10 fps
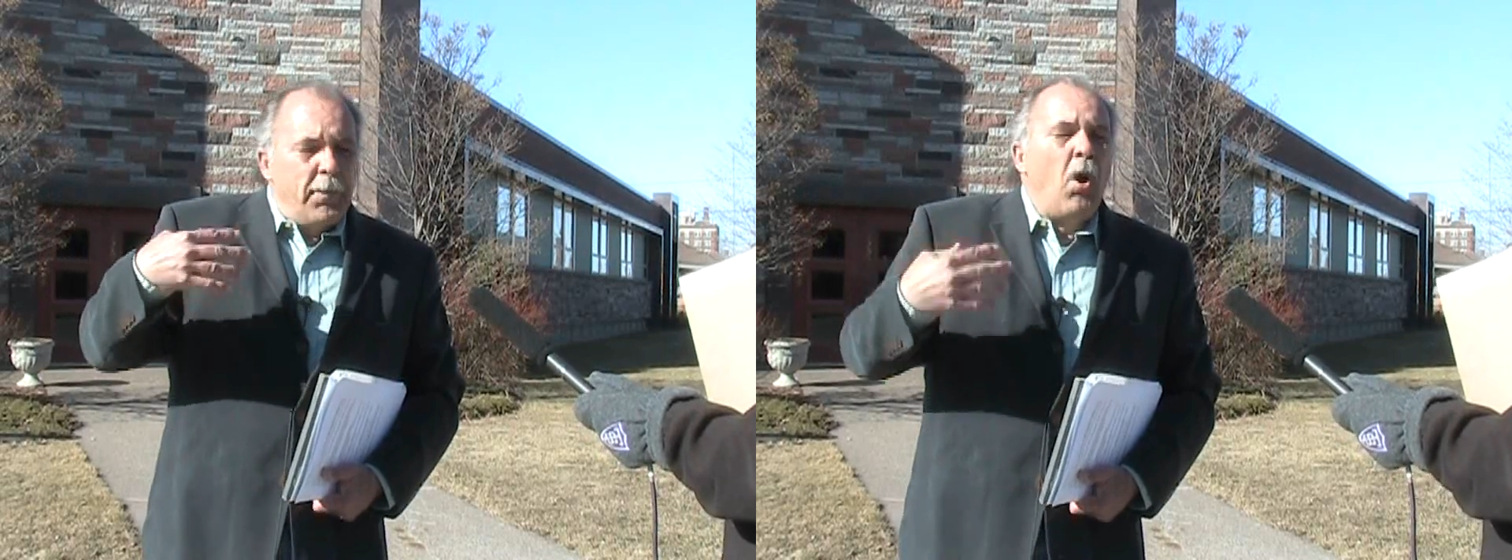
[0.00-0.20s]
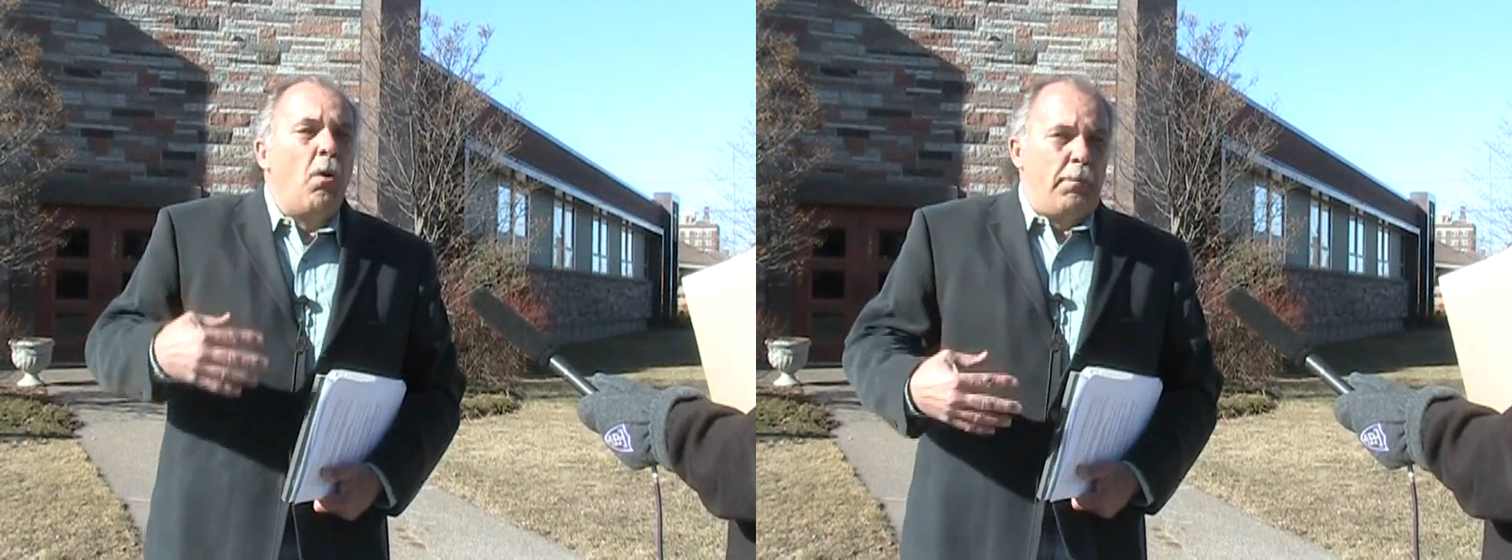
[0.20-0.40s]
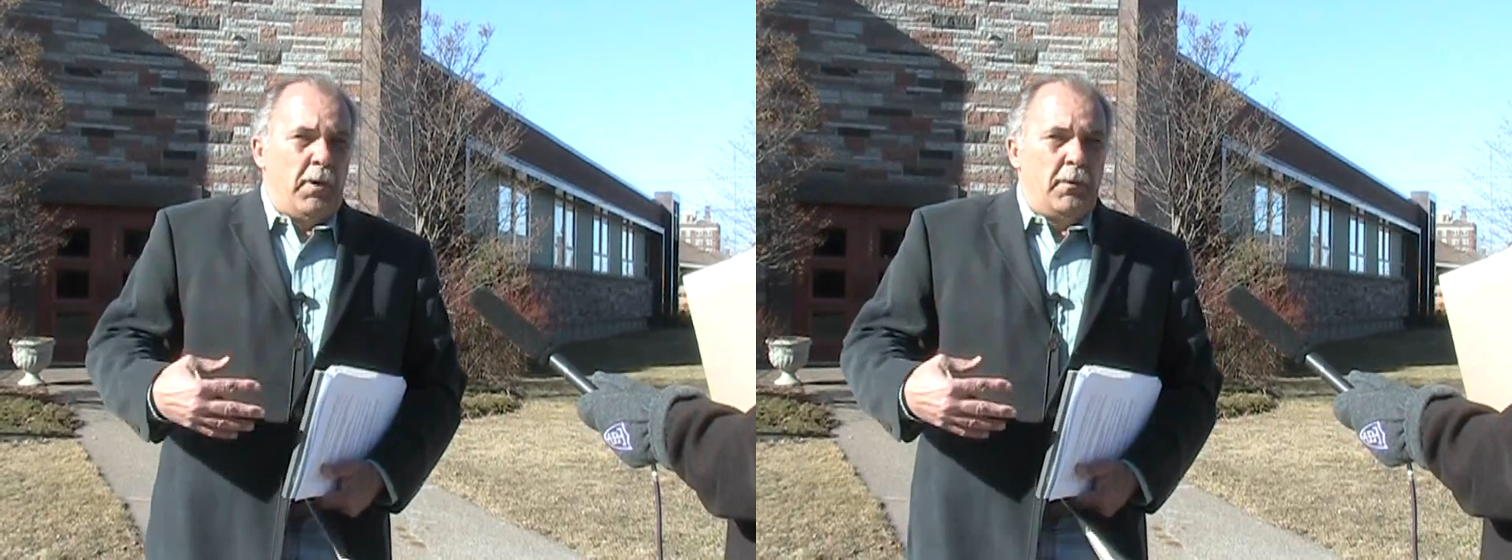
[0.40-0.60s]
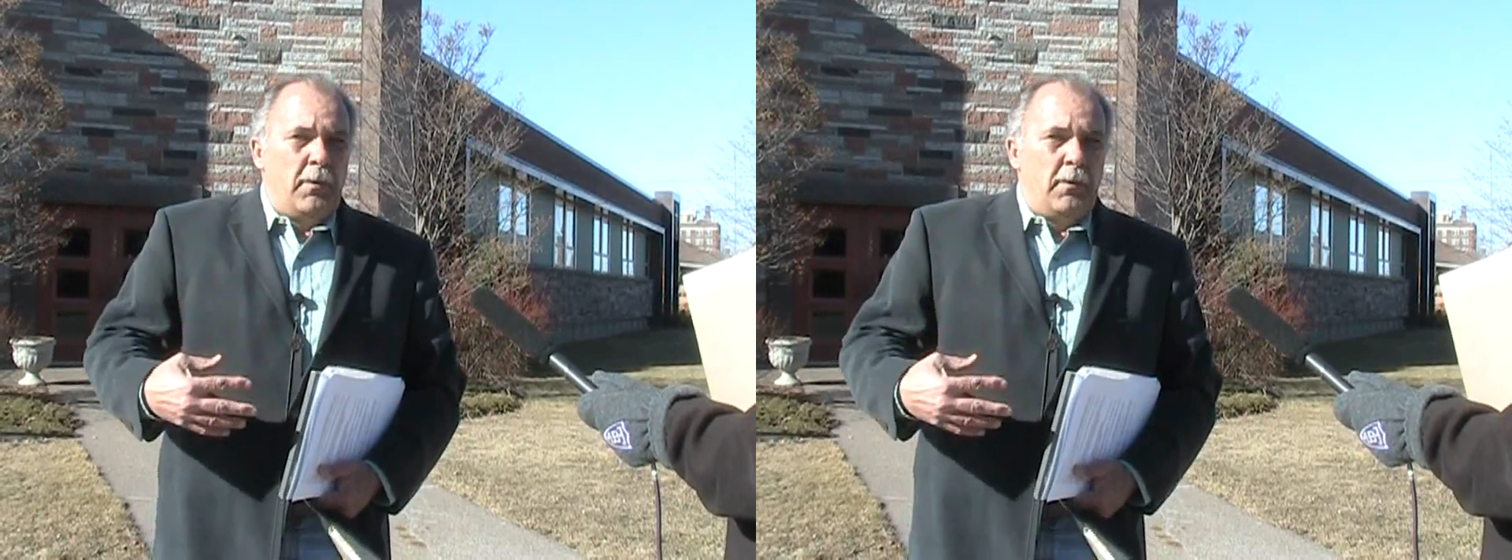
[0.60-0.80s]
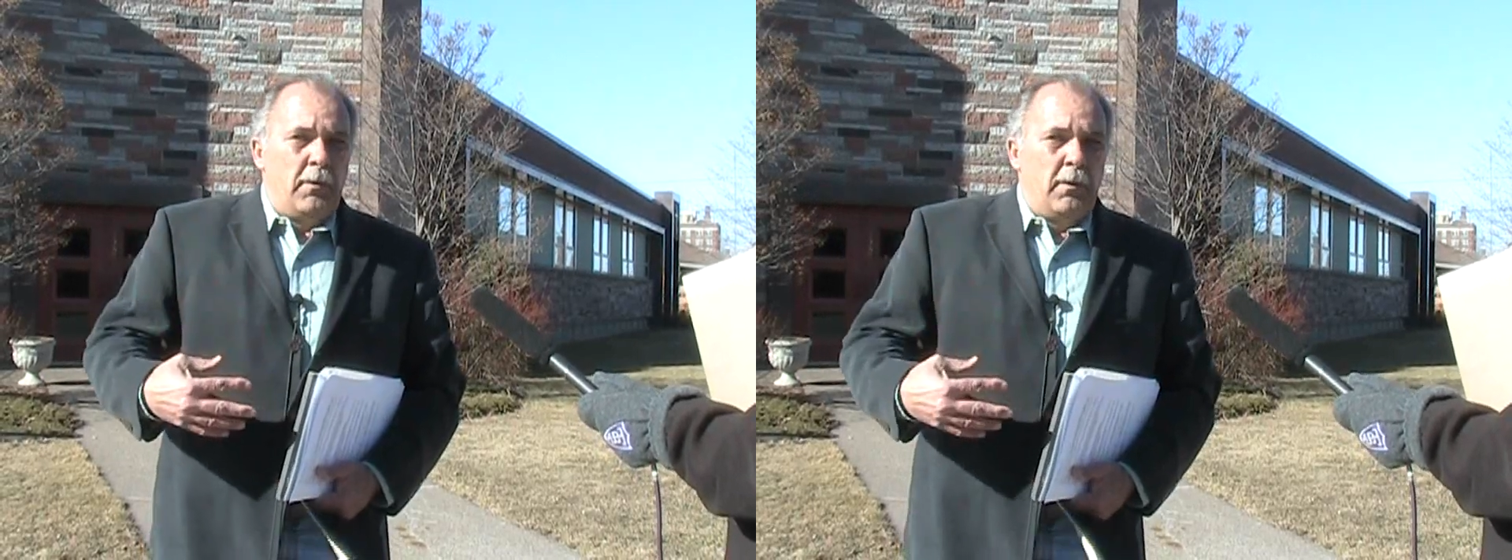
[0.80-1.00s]
Pope,
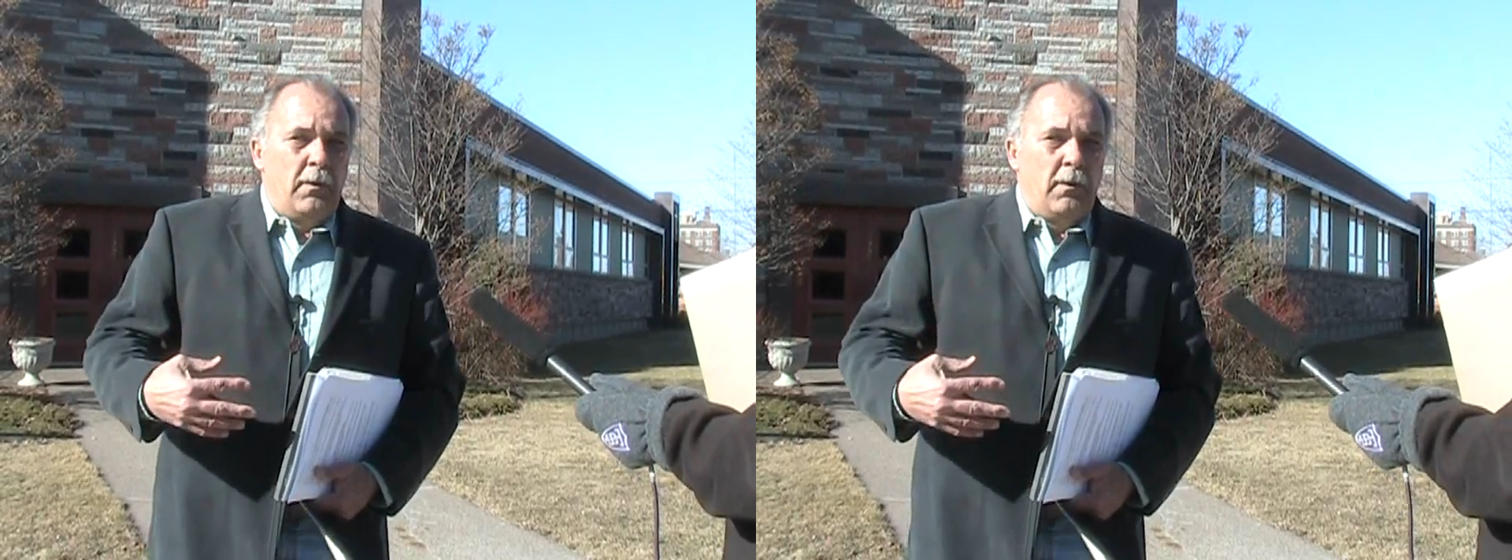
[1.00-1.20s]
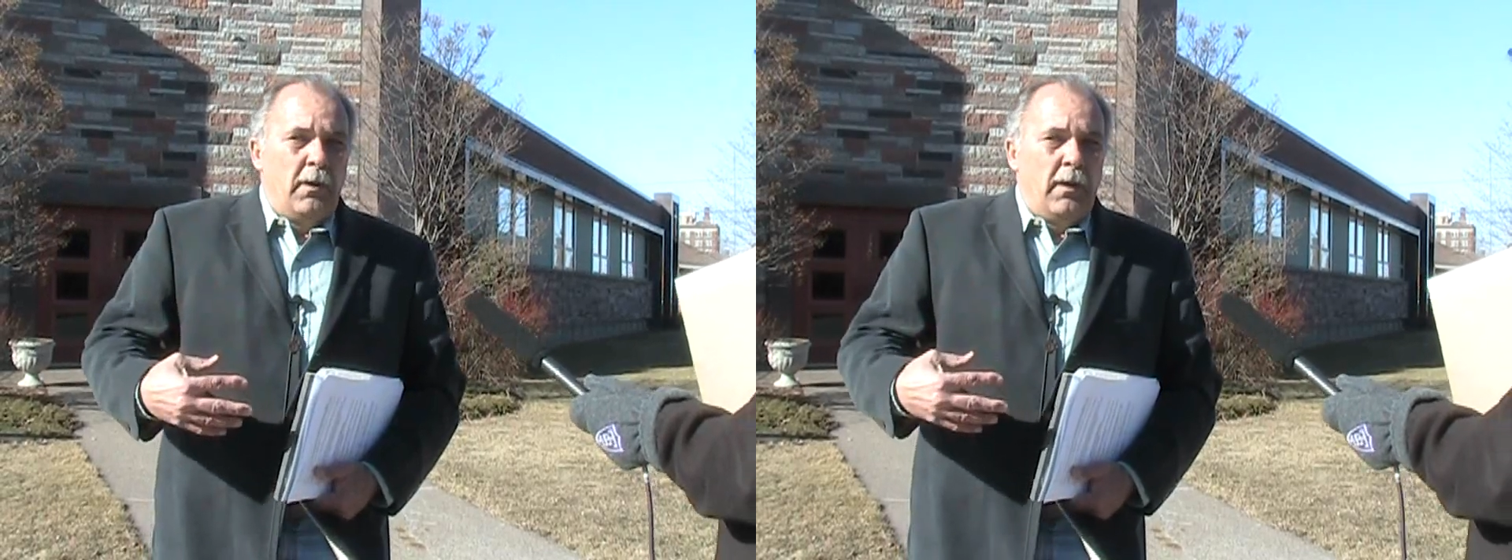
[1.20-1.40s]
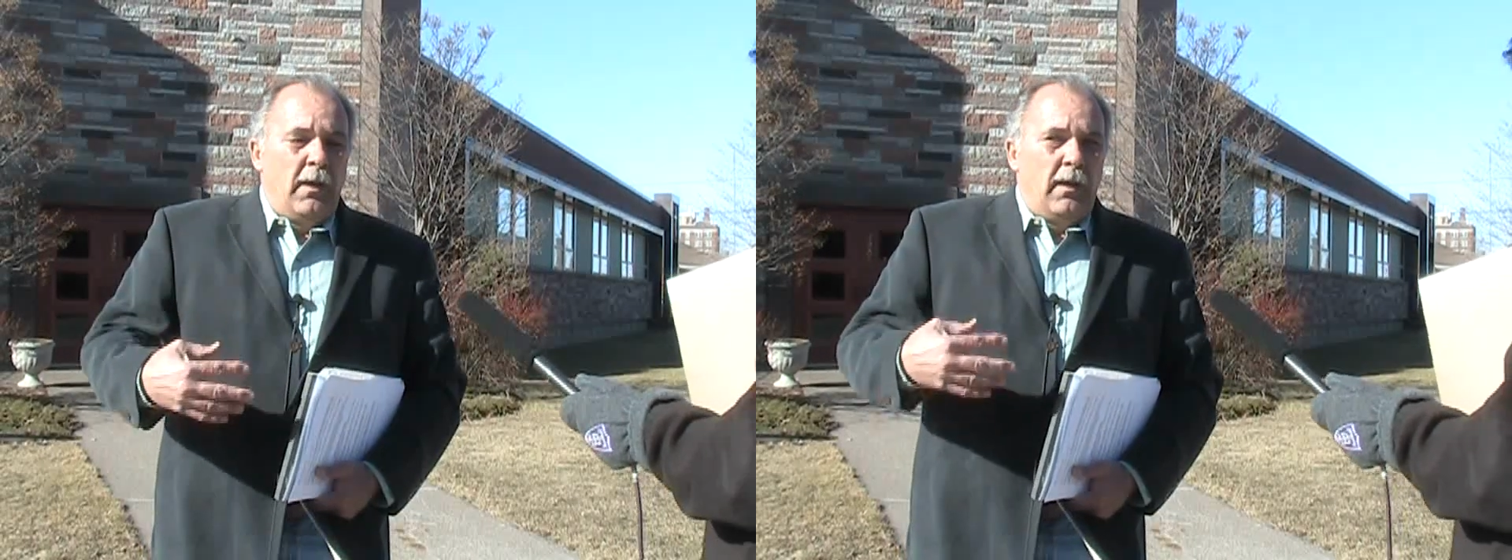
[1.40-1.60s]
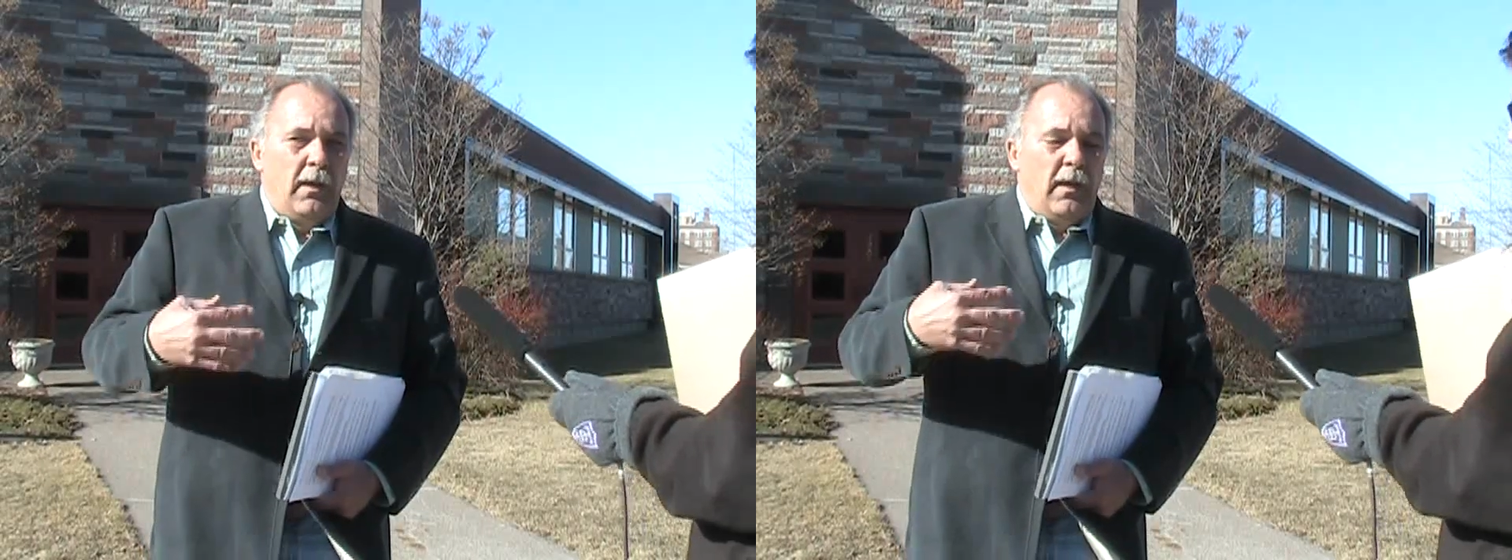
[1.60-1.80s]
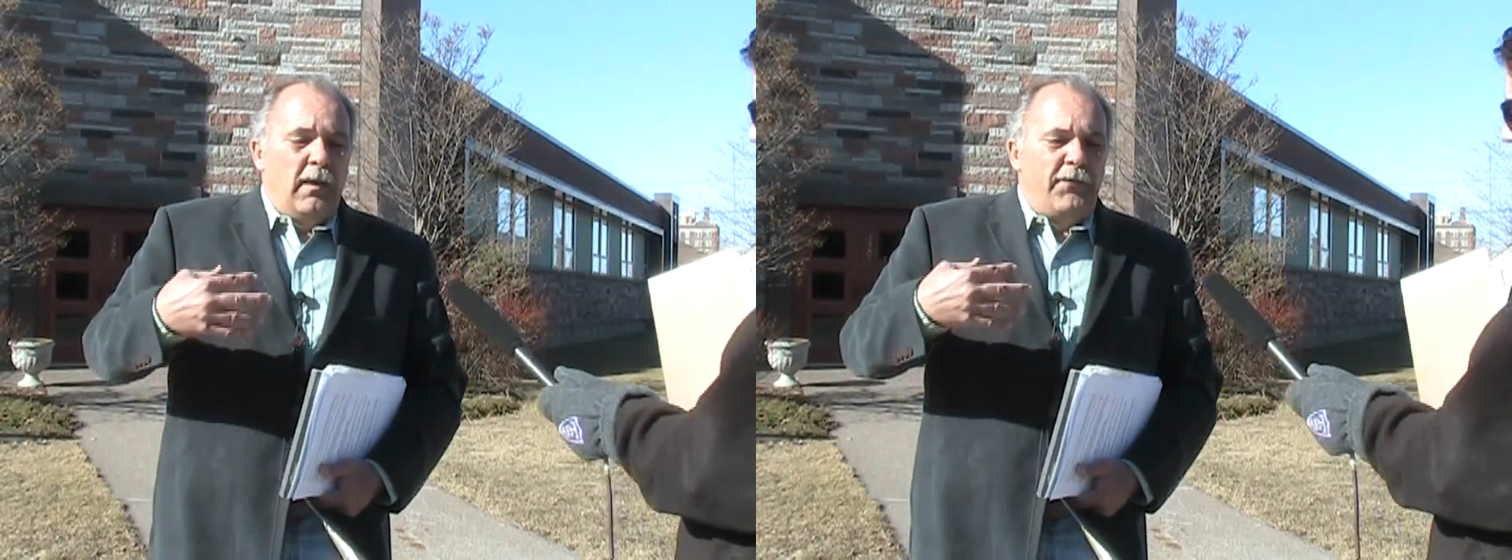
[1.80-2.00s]

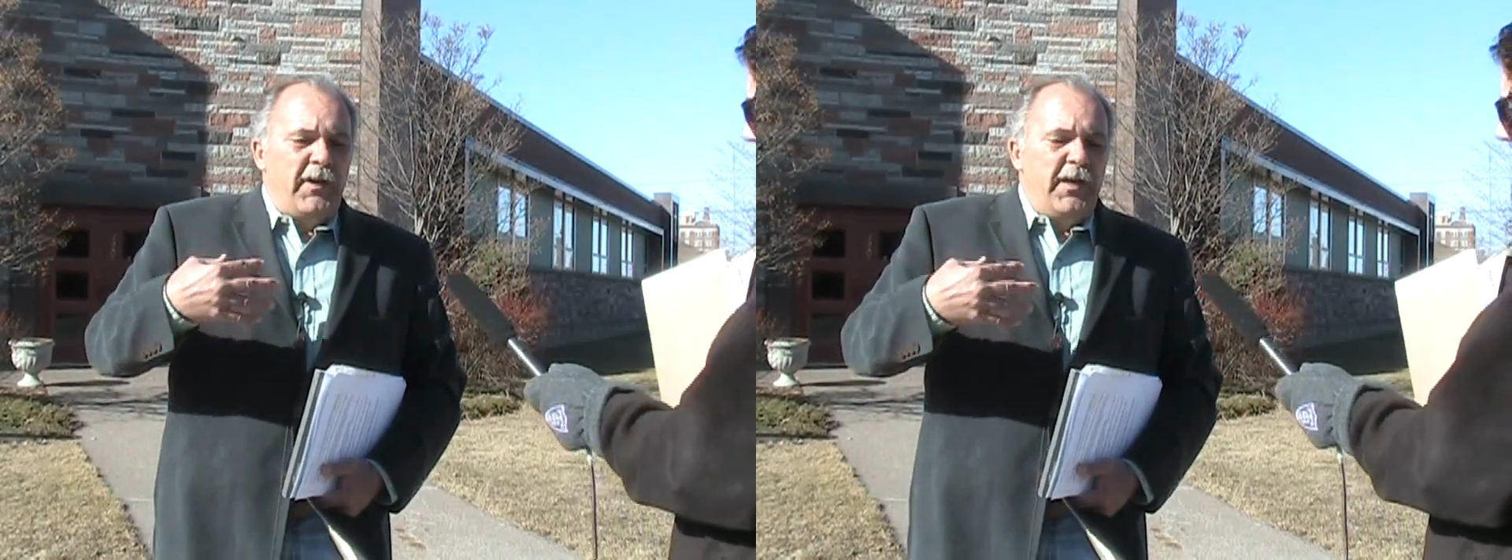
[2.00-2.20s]
if